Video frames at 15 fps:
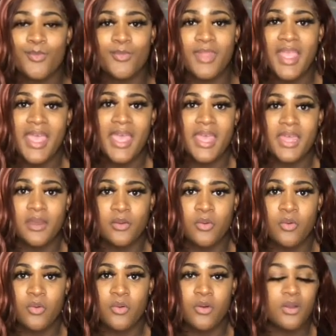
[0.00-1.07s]
and
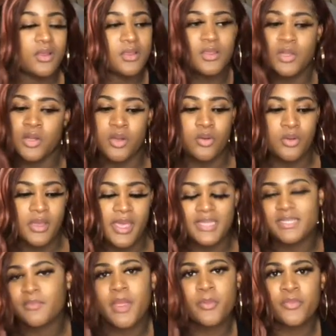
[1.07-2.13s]
you know, it's a
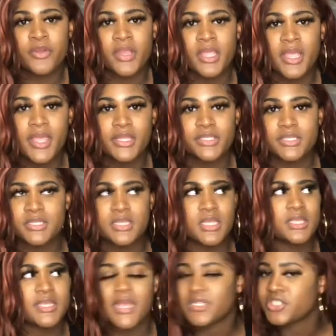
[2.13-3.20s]
memory. It's
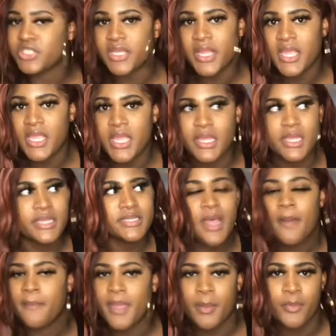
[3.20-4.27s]
yesterday is a
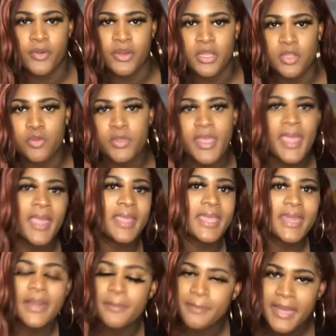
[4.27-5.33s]
memory. You can't get
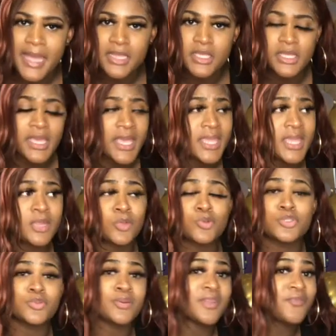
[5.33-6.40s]
it back. You can't get those
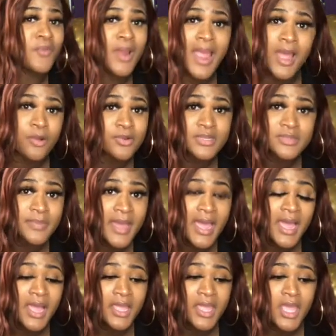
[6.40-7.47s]
24 hours
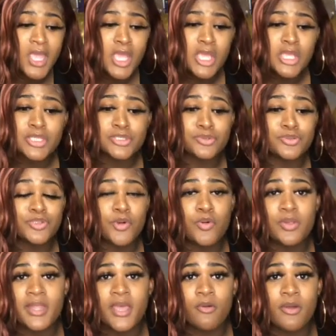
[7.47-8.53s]
back. So don't
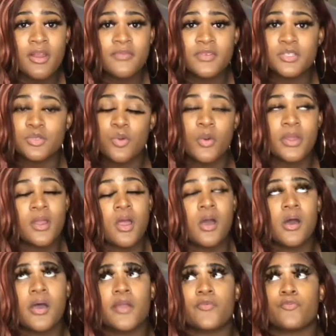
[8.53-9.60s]
let whatever's going
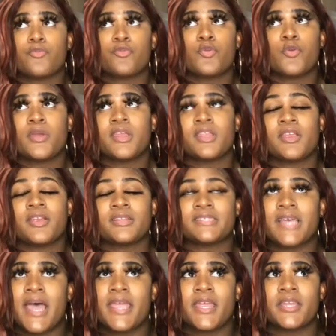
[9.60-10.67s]
on ruin your
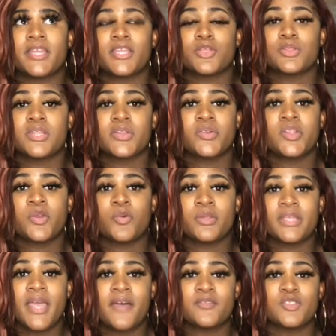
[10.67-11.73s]
entire day. You literally only
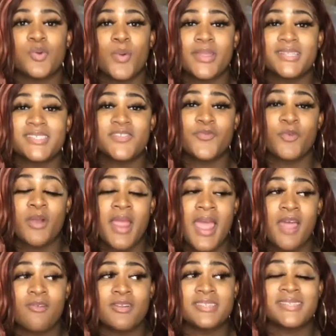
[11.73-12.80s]
have 24
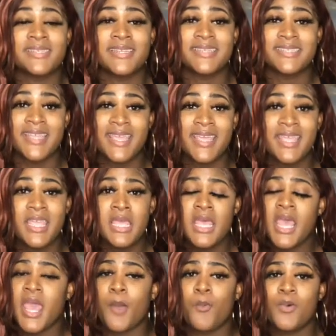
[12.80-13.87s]
hours in a day,
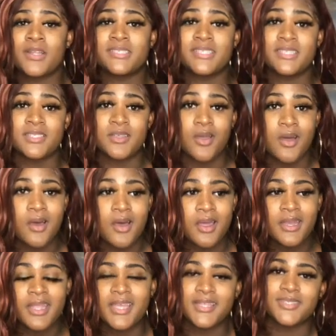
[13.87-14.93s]
and once it's gone,
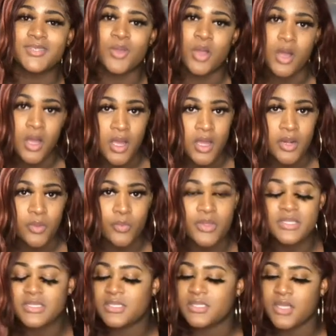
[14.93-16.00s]
it's gone. Once
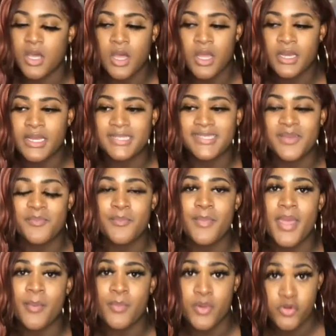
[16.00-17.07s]
it's gone, it's a
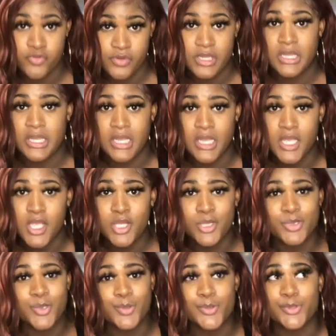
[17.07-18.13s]
memory.
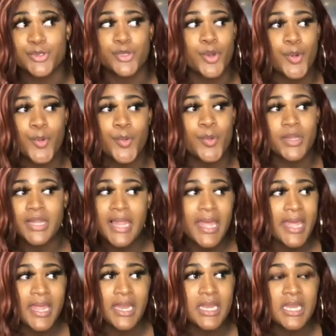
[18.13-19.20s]
So don't
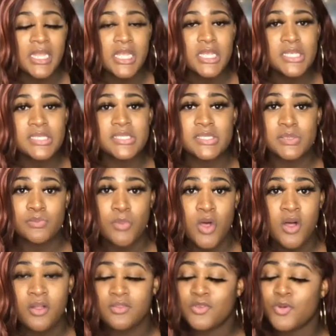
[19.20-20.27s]

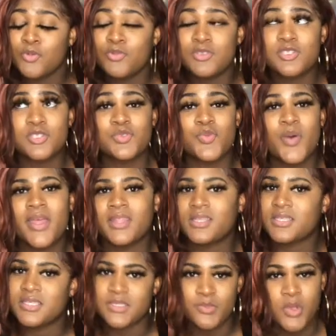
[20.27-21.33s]
sweat the
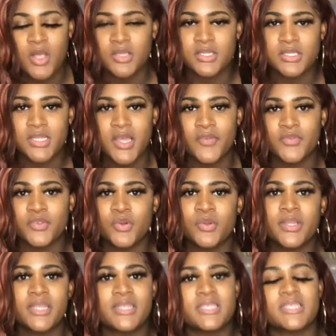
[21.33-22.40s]
small stuff. Don't
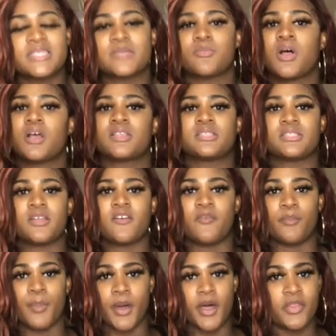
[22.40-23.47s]
let the small stuff
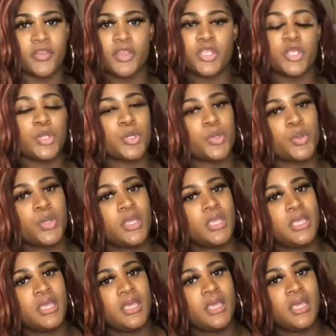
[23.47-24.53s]
bother you.
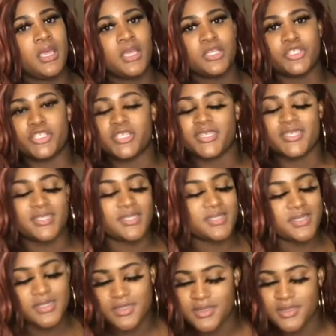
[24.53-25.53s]
Just